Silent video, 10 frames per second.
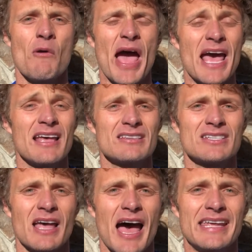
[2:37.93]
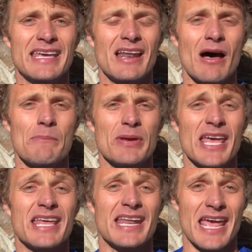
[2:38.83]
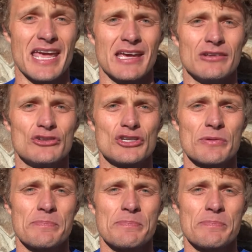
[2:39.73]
as I get up in age.